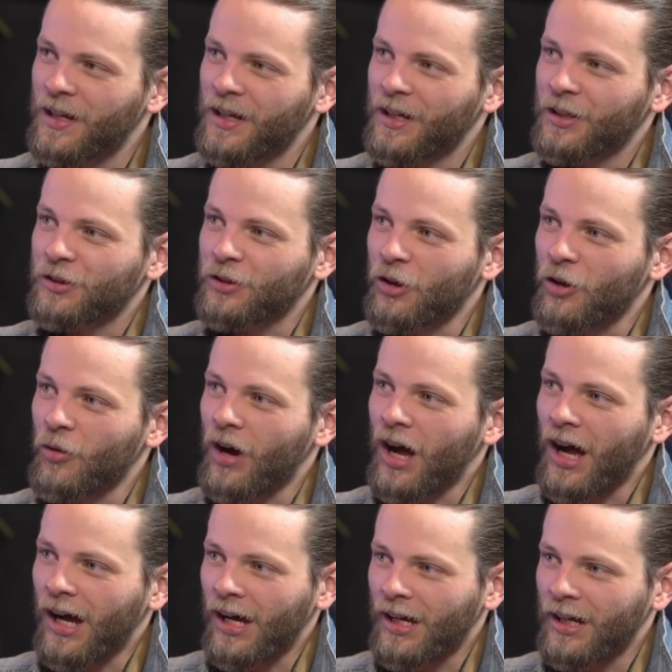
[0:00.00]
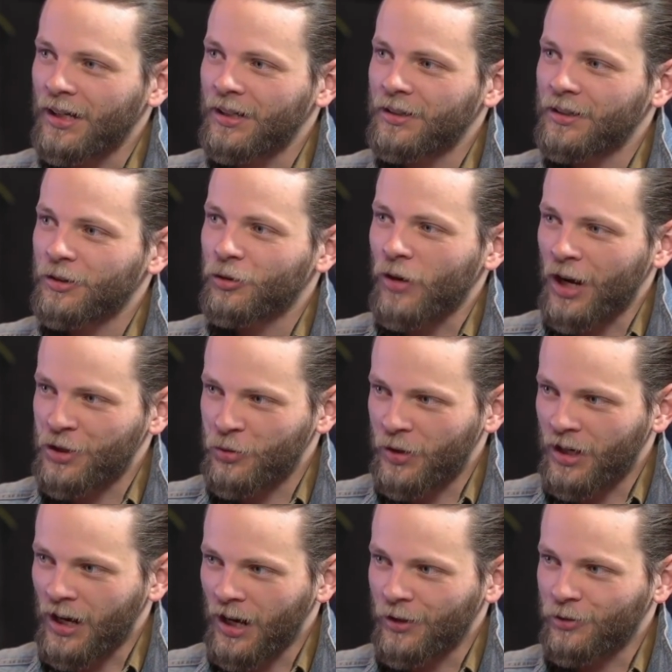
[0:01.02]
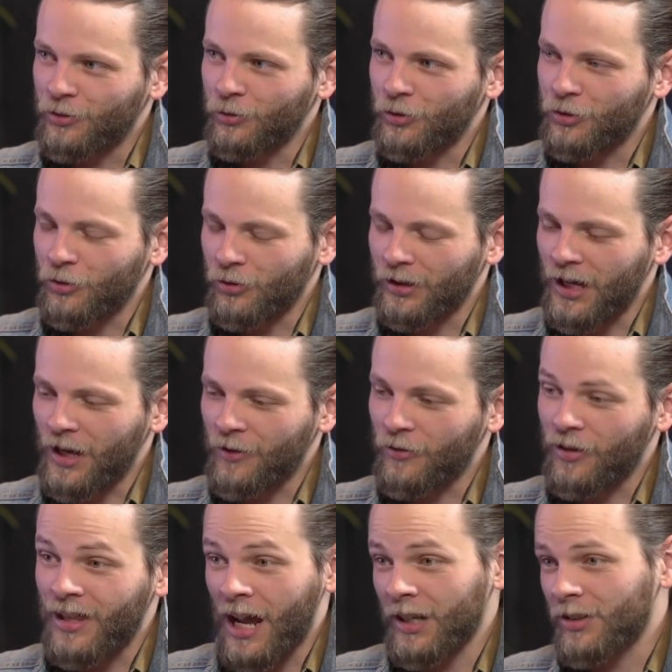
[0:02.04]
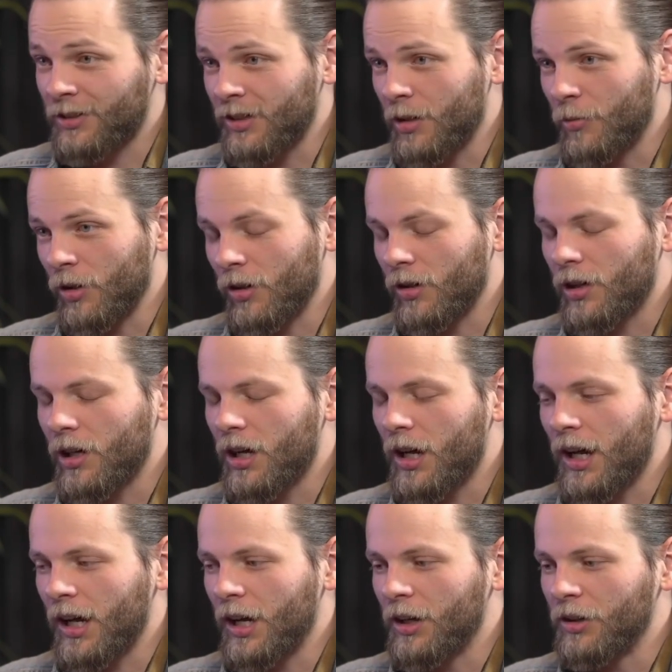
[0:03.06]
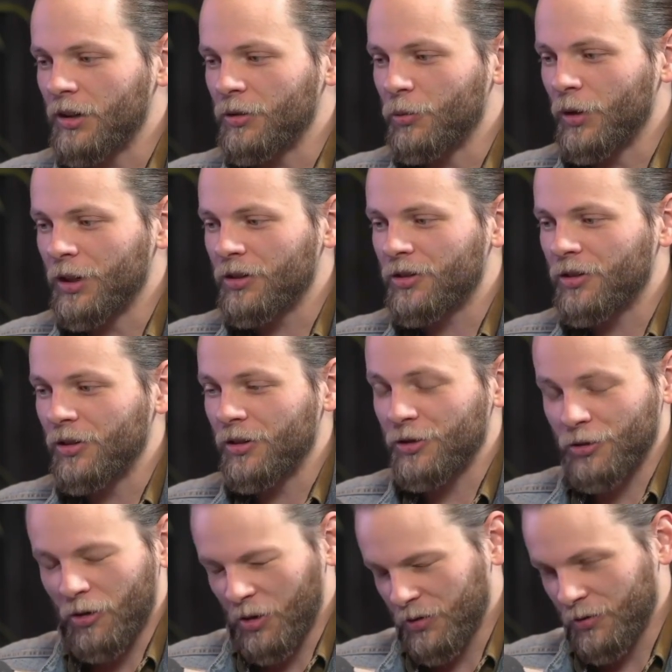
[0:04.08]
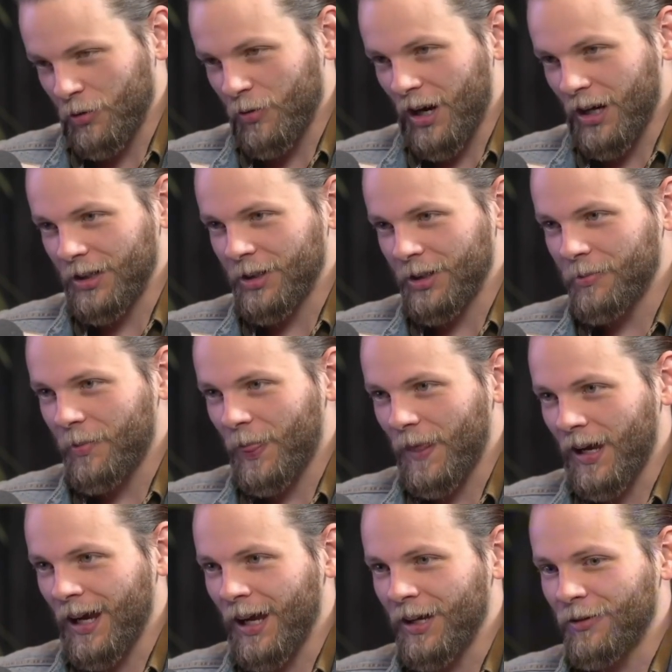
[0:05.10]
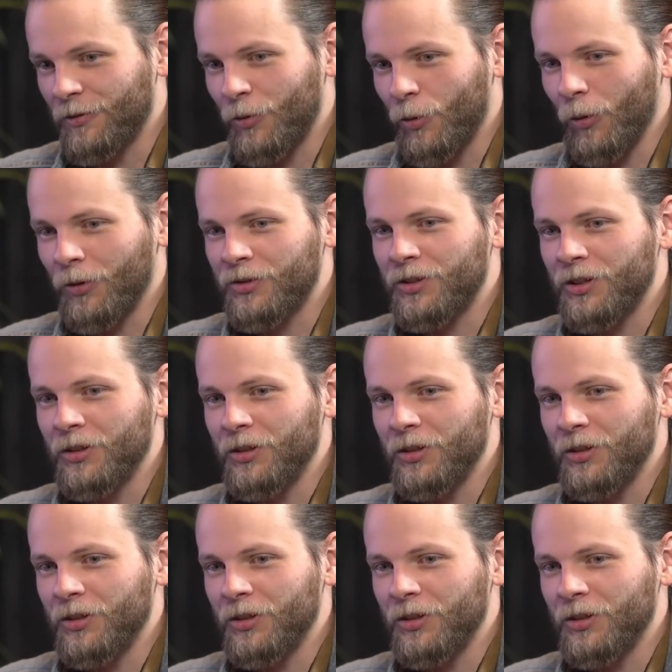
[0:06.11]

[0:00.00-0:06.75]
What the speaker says: So I graduated high school, and shortly after that summer, I went to the Charlottesville rally. And of course, it